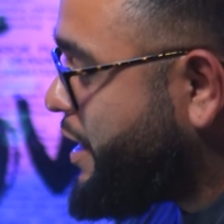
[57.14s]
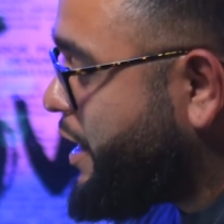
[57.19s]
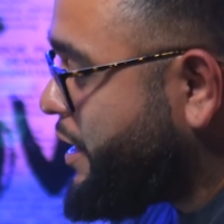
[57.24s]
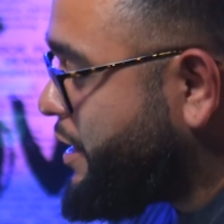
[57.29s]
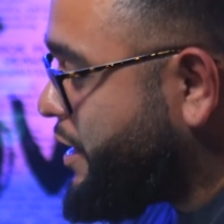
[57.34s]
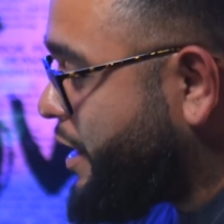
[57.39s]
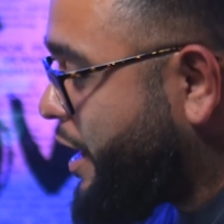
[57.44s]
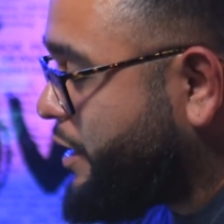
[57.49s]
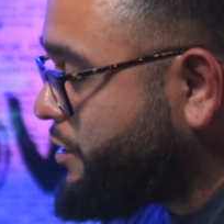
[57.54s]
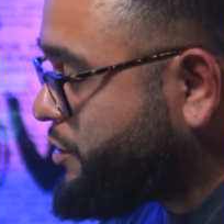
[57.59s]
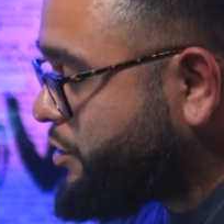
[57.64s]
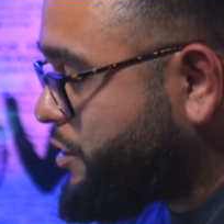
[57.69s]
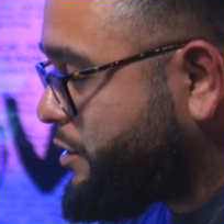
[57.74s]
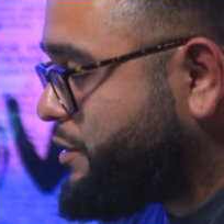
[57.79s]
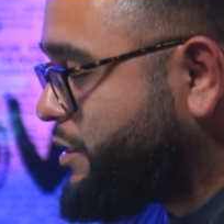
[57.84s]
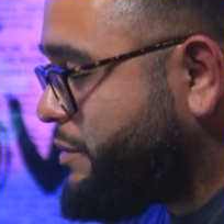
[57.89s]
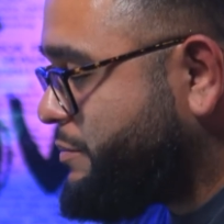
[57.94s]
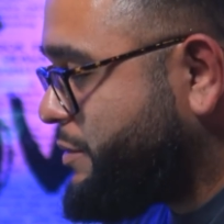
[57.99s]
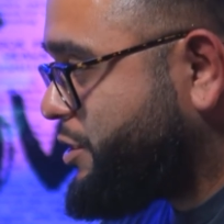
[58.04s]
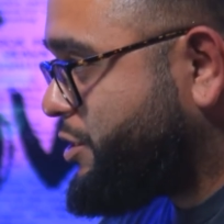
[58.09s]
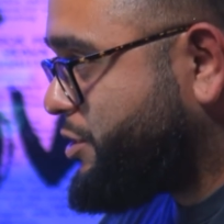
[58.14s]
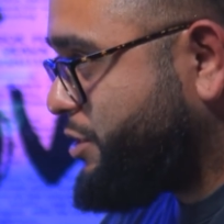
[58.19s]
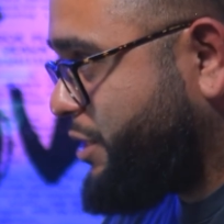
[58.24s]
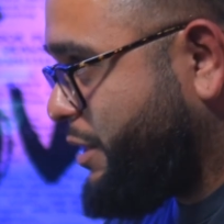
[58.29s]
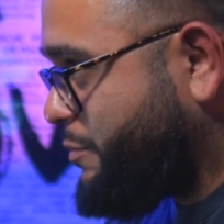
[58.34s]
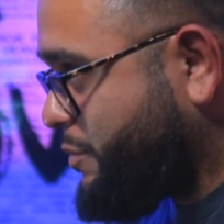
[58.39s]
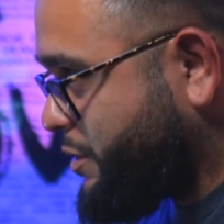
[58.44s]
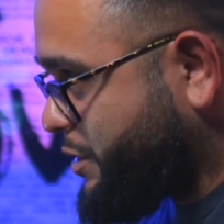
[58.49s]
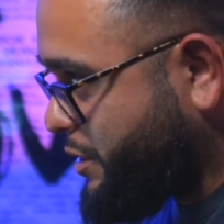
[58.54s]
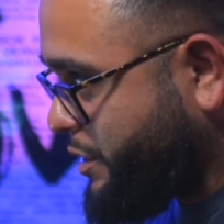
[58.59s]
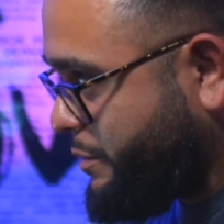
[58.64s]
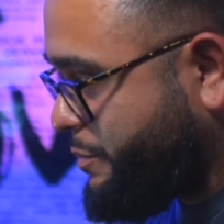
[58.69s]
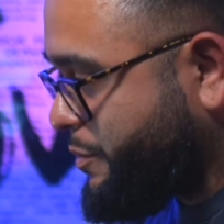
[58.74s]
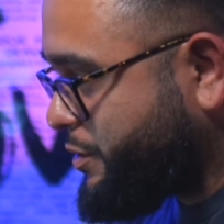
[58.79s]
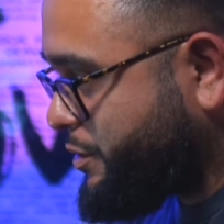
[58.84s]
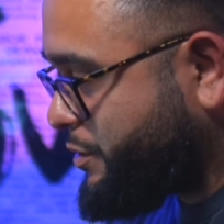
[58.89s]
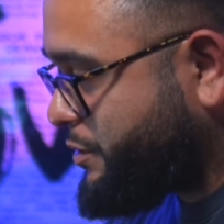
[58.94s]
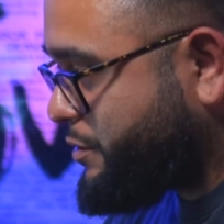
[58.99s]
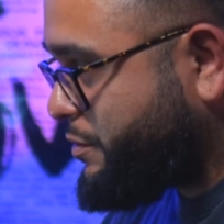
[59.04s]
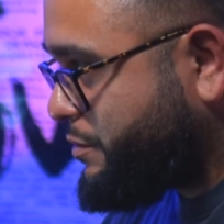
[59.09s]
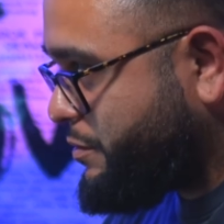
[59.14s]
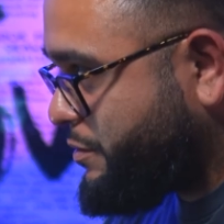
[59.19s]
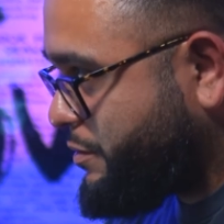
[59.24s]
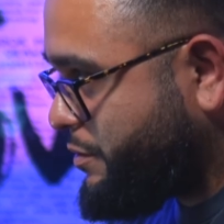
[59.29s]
not just a machine with clippers.